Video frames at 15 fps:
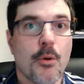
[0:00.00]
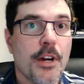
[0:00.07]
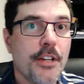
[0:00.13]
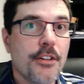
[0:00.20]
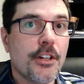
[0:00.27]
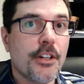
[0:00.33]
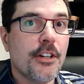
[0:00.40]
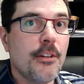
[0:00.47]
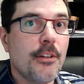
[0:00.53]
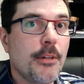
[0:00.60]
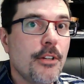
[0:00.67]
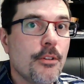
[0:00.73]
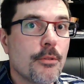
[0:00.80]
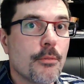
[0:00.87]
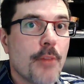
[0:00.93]
you can
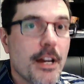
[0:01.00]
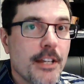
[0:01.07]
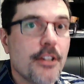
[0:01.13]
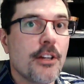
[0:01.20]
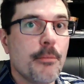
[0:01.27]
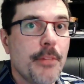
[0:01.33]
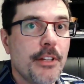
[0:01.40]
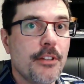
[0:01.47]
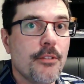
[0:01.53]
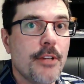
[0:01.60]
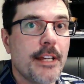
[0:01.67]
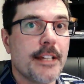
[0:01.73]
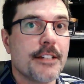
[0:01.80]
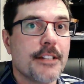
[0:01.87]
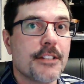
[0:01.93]
be
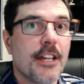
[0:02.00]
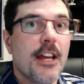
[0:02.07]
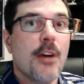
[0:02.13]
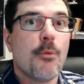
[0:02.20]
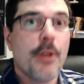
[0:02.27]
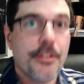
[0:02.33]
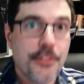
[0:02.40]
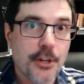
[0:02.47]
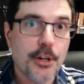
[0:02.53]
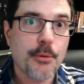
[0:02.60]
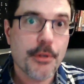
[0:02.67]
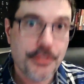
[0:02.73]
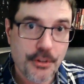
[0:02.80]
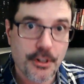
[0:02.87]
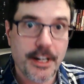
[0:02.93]
doing is with
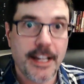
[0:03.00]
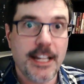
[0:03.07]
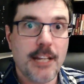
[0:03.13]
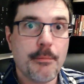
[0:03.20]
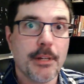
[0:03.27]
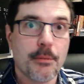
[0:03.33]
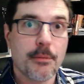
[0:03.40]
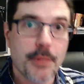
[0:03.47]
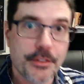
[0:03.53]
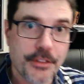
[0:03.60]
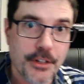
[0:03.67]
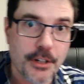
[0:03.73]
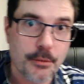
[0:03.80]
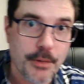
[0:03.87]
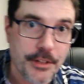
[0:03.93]
your name and with
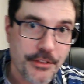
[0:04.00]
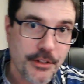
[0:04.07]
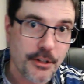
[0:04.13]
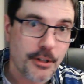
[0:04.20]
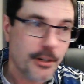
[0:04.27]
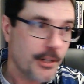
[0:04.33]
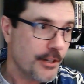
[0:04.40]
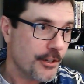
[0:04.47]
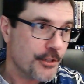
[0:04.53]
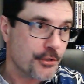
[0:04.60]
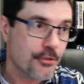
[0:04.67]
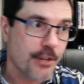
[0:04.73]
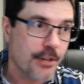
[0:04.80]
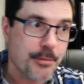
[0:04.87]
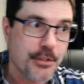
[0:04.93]
your
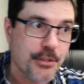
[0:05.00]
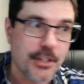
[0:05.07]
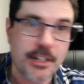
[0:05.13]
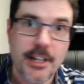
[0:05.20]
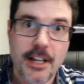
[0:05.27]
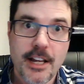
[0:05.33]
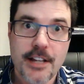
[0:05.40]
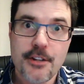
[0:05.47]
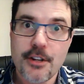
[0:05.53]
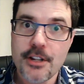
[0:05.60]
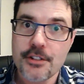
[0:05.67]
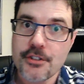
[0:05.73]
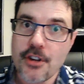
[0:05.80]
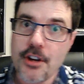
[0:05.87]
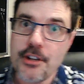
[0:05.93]
description, you can
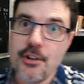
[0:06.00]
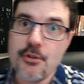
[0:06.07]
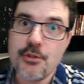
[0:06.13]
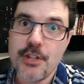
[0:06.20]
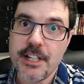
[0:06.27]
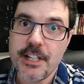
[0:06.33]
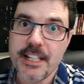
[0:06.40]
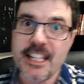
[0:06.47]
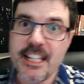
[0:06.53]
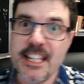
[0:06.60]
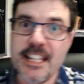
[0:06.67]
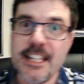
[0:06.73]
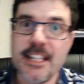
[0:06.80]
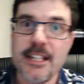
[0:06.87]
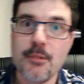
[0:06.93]
start using
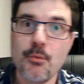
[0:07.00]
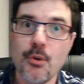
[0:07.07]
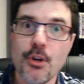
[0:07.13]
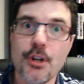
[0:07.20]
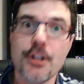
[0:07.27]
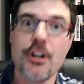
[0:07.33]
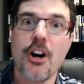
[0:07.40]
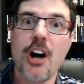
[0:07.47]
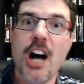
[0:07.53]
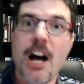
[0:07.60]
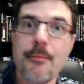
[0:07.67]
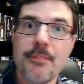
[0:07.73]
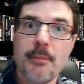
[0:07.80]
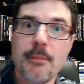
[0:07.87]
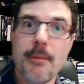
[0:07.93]
keyword
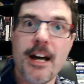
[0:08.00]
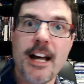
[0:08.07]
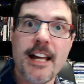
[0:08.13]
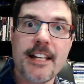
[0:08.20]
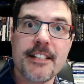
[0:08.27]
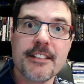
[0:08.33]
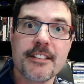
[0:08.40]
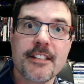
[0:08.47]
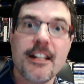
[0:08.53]
optimized